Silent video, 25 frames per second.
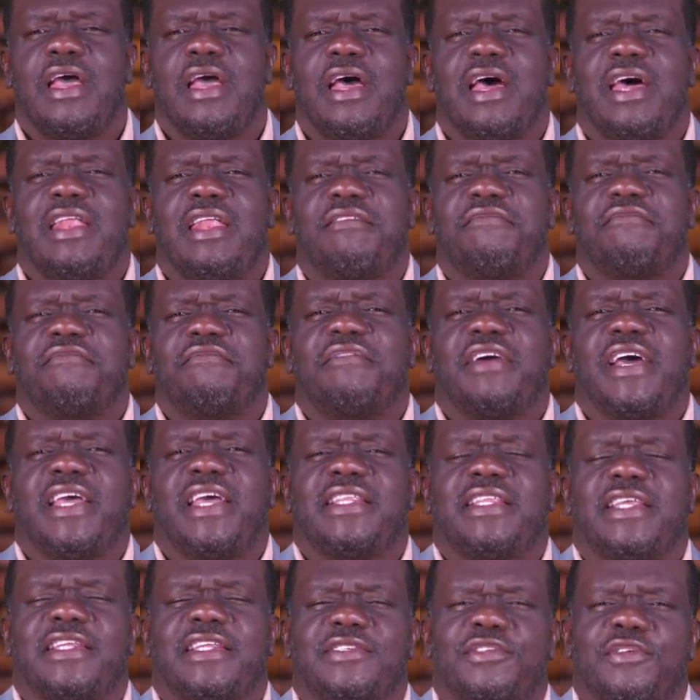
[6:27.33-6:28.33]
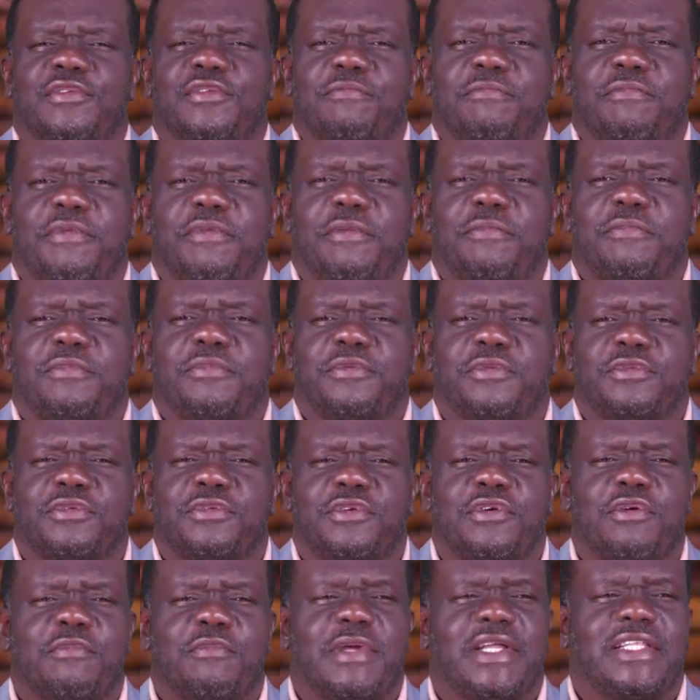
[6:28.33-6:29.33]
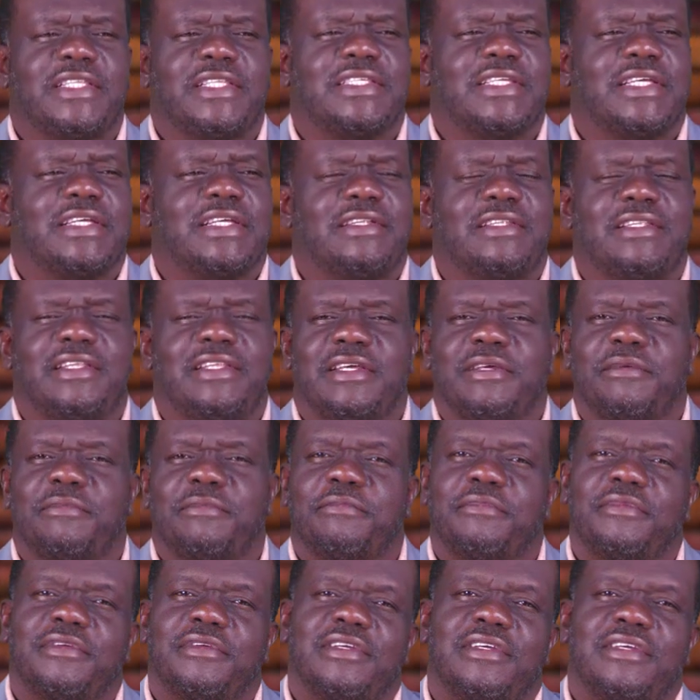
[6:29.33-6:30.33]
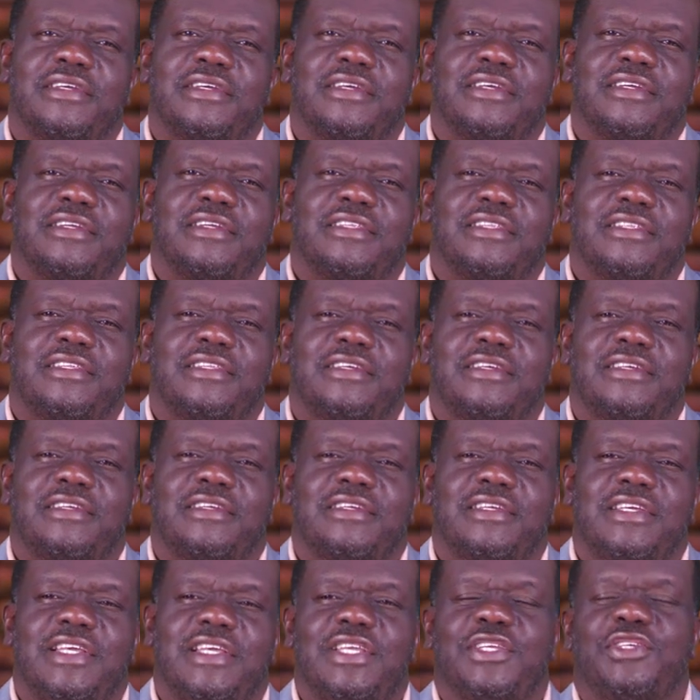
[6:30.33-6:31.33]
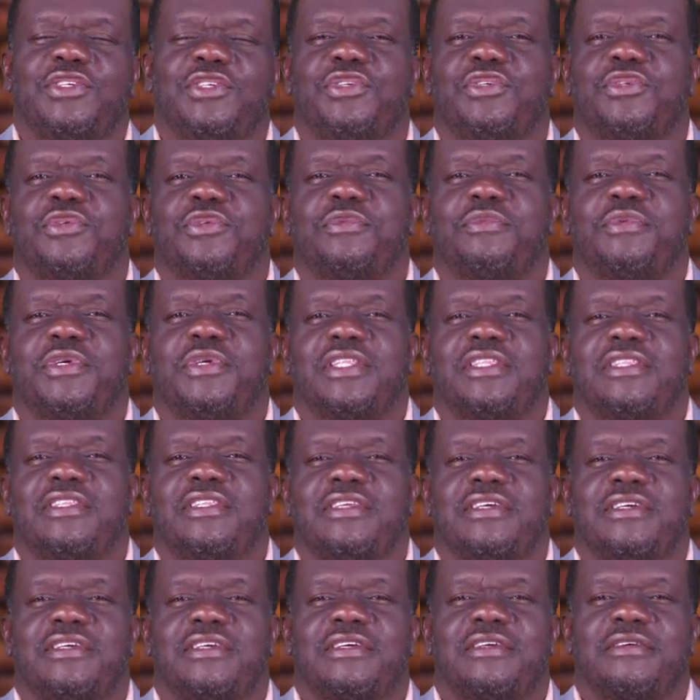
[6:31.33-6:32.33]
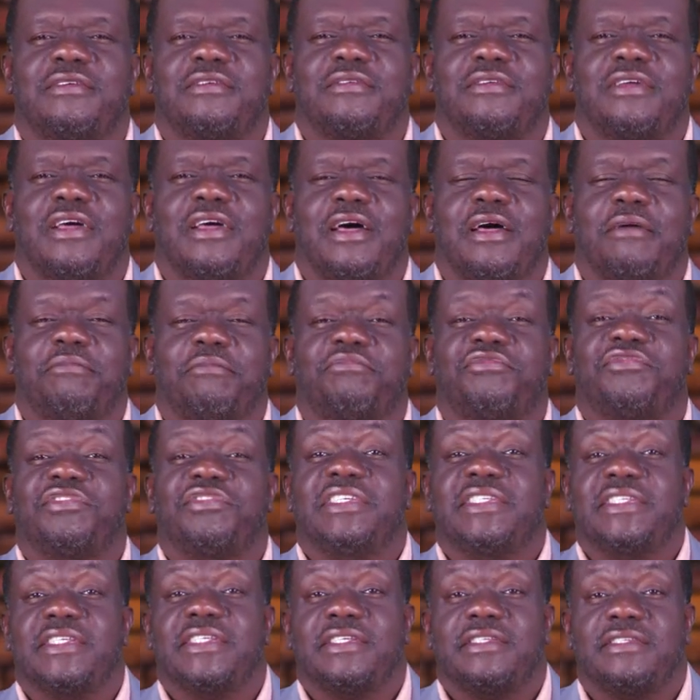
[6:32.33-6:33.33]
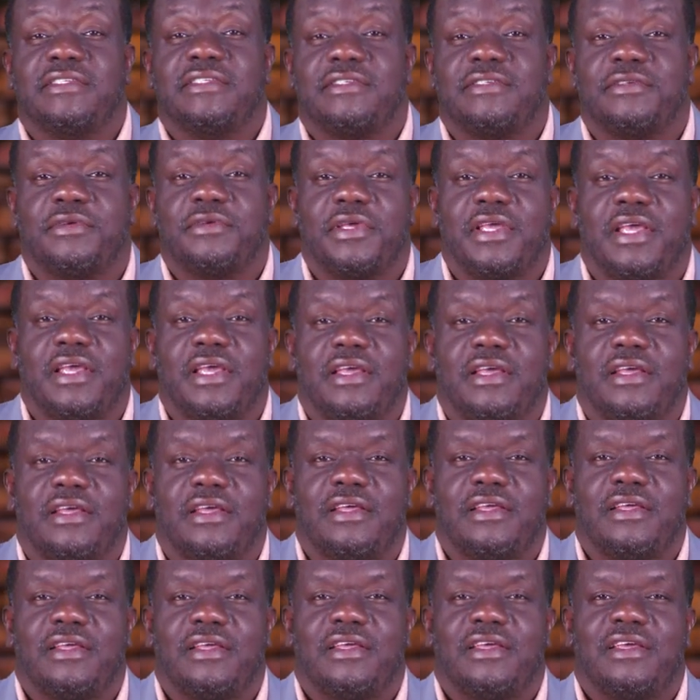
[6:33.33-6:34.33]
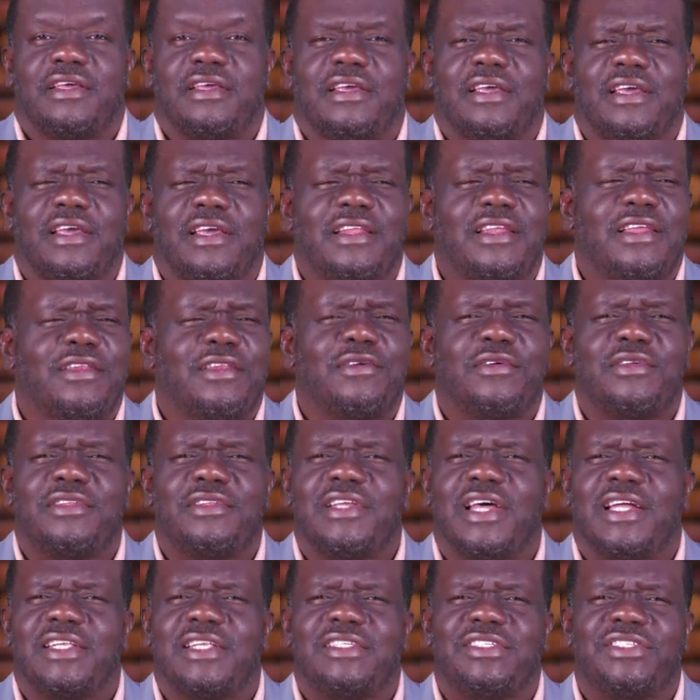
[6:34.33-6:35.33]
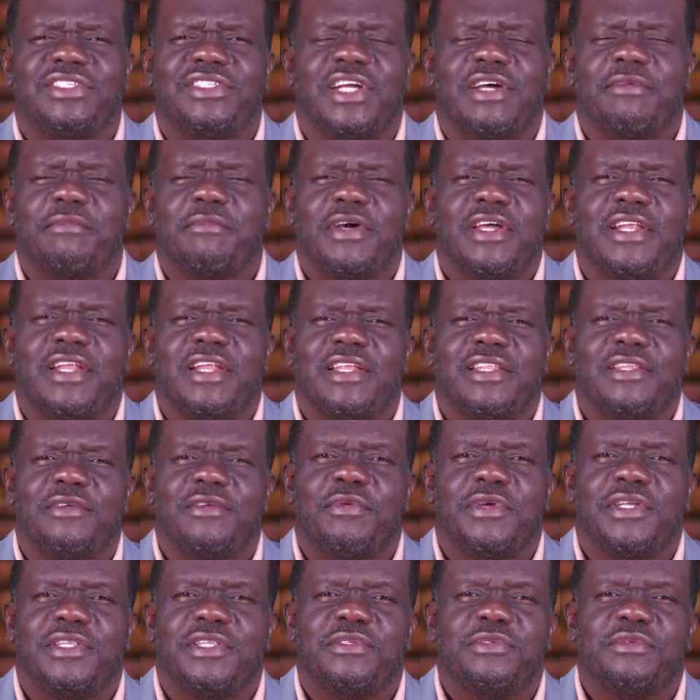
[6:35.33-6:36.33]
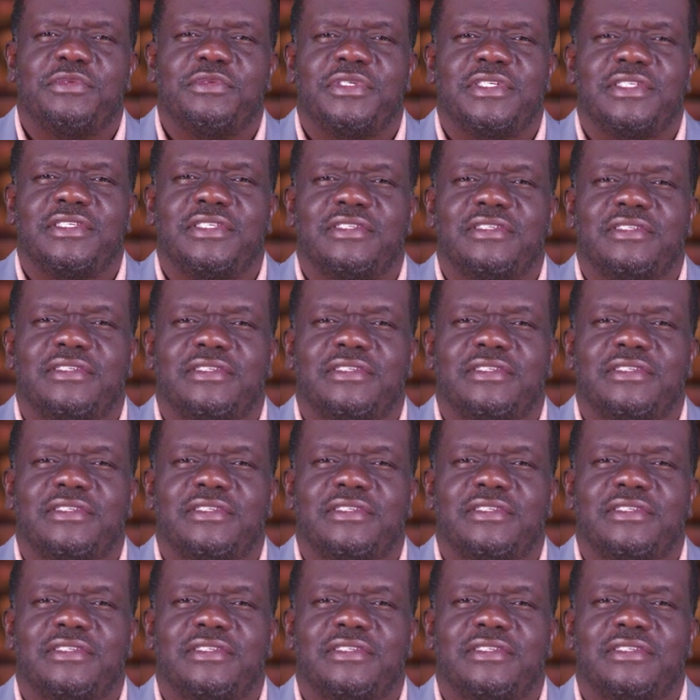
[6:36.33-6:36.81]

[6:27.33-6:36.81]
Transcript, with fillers: had invited some people to come and tell them the issue with the uh, prisons, okay? And in all that drama that they were doing.